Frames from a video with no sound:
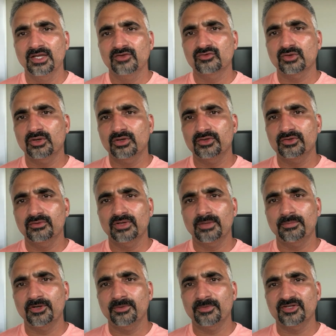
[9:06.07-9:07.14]
So you are
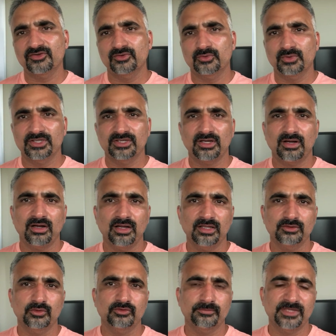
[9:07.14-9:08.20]
pretty much enjoying
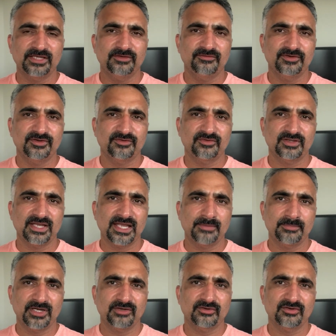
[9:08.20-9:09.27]
all those benefits.
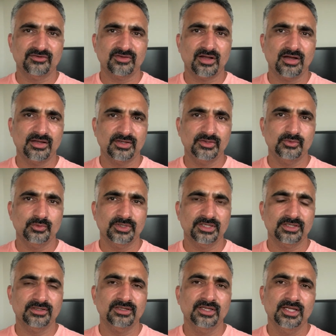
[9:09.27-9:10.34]
Americans are
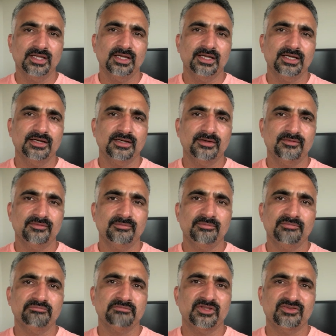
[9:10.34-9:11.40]
enjoying it.
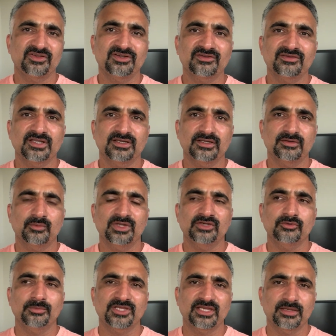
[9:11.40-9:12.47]
Citizen,
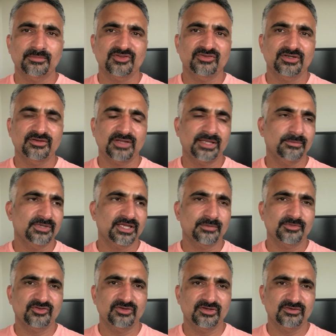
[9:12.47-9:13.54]
when you became a citizen, I
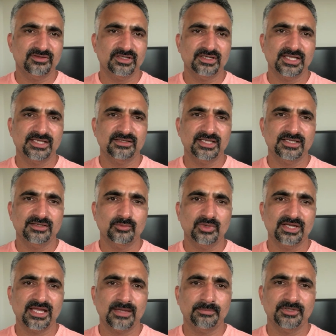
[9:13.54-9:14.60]
became a citizen, and then
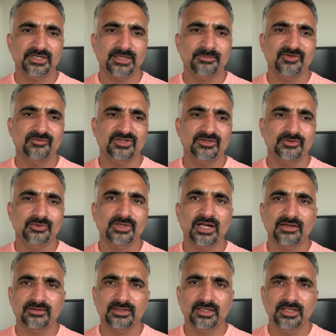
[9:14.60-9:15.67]
what happened? I mean, with you
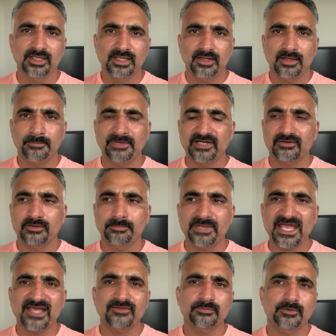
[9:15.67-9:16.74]
got the American
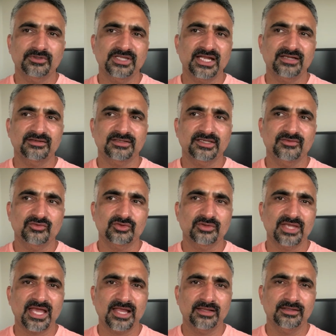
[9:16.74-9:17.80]
passport that gives
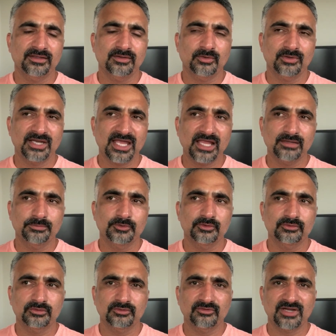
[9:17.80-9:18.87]
you help
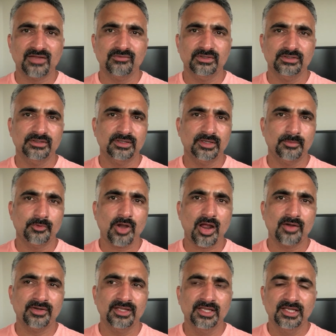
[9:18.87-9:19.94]
you to travel
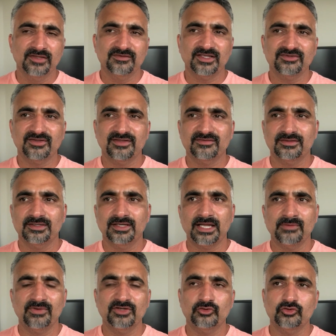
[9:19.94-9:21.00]
abroad. Such as
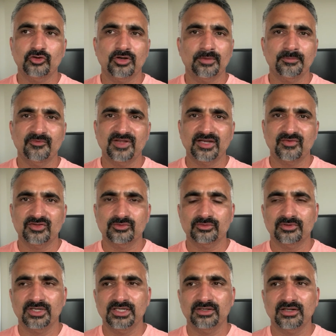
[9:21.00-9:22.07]
I went to Europe when I was on
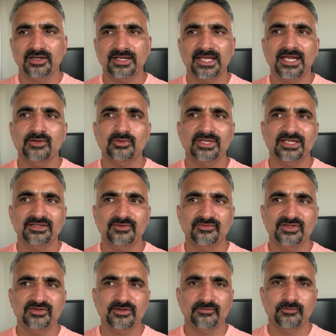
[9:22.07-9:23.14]
green card. I had to get the
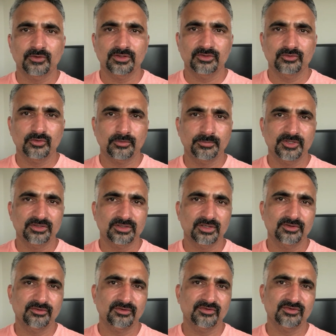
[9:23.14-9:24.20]
visa for European
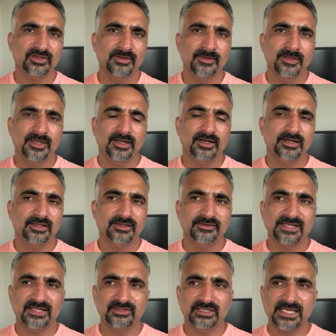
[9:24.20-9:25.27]
countries,
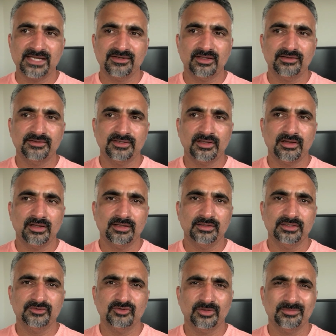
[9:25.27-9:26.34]

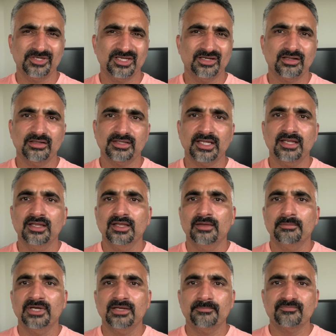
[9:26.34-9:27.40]
Netherlands, Germany, and all that.
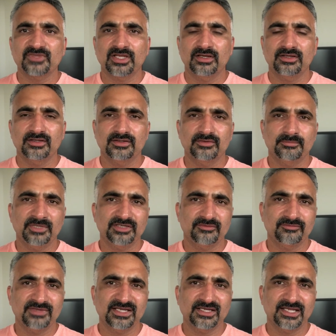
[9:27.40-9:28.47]

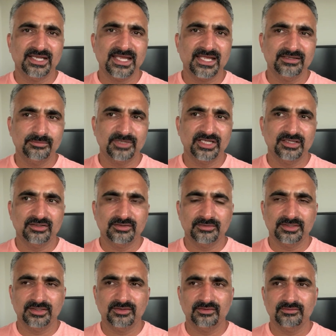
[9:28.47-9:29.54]
But when I had
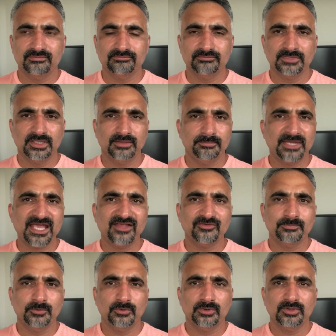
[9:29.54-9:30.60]
my
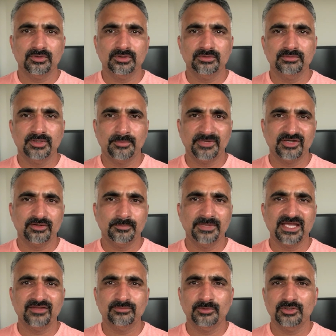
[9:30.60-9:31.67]
passport, American
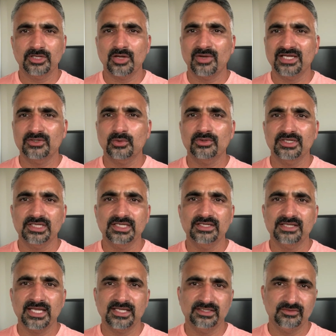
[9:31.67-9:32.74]
passport, now I don't
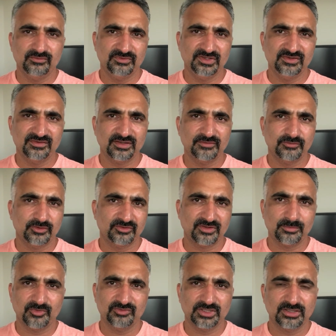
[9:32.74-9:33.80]
need any visa for
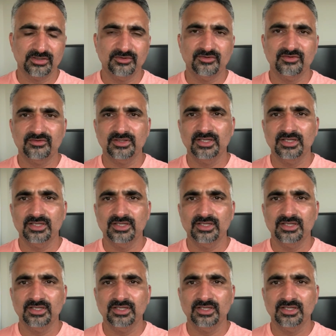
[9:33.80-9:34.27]
some of the countries.